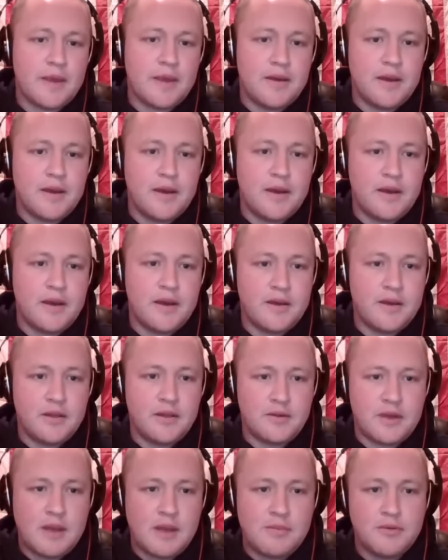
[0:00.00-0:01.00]

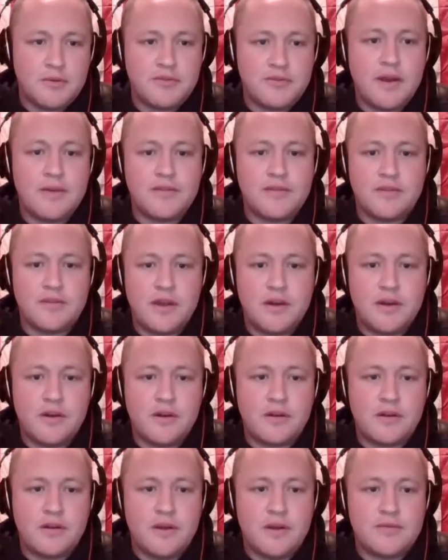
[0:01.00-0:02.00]
Another couple drives
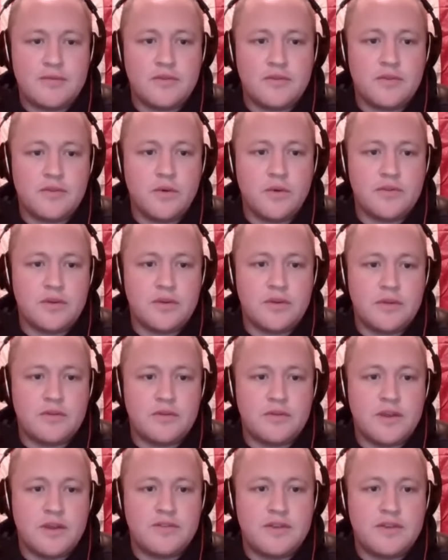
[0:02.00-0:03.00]
later, Clemson scores another
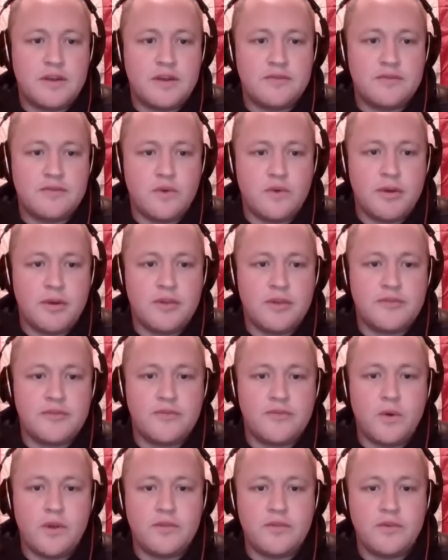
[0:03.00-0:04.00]
touchdown, 4 plays,
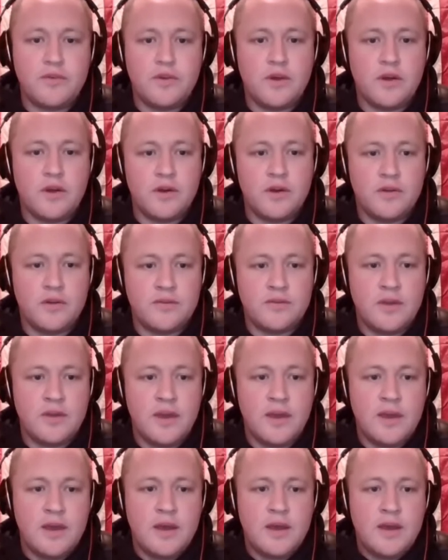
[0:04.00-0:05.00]
42 yards.
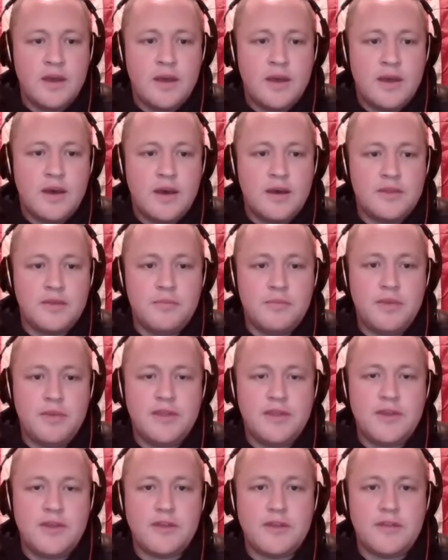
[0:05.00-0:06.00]
The
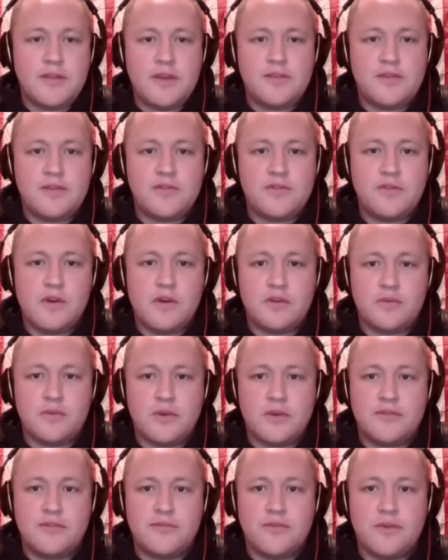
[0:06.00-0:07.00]
big thing that they struggled
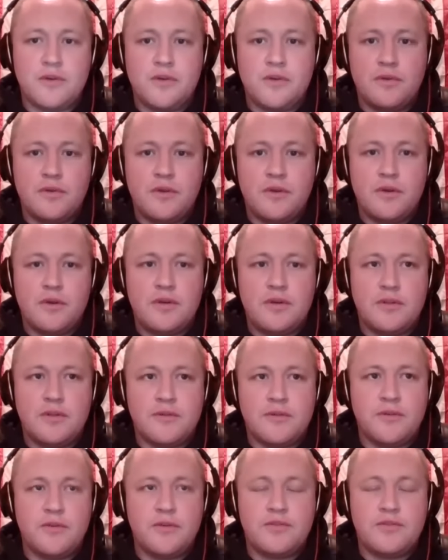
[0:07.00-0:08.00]
with for the
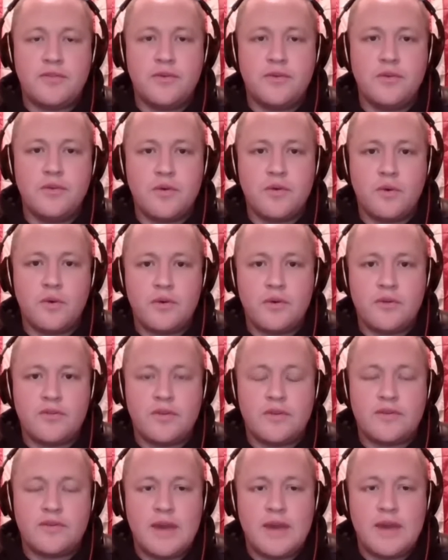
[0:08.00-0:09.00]
first 2 quarters
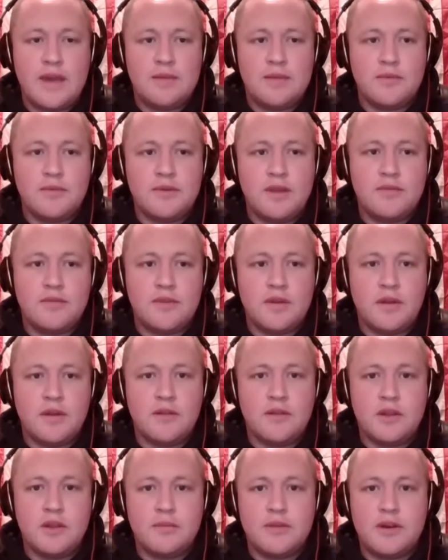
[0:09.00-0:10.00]
of this game and even a
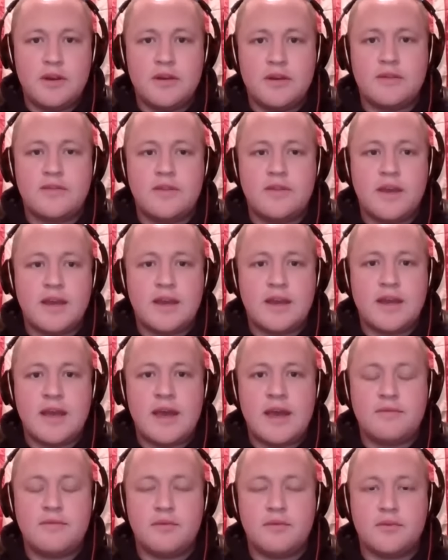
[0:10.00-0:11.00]
little bit into the second
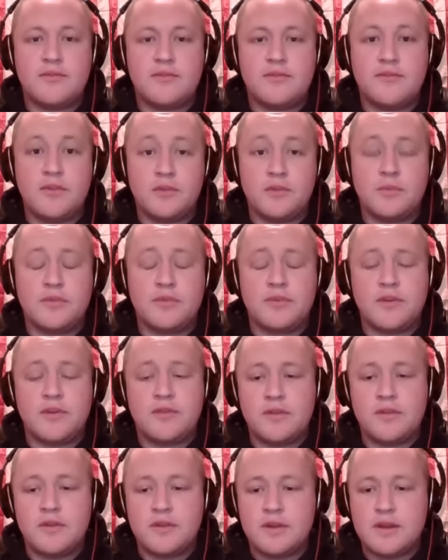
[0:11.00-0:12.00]
half was field
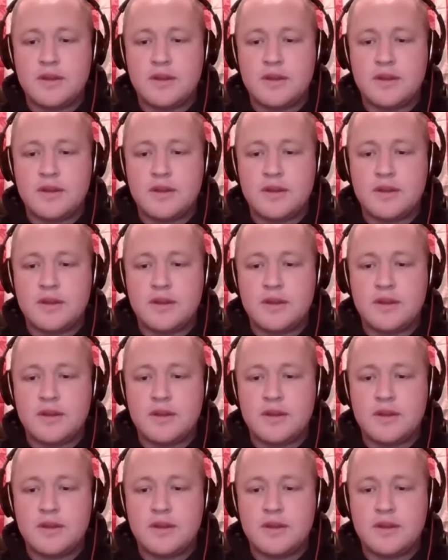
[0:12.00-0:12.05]
position.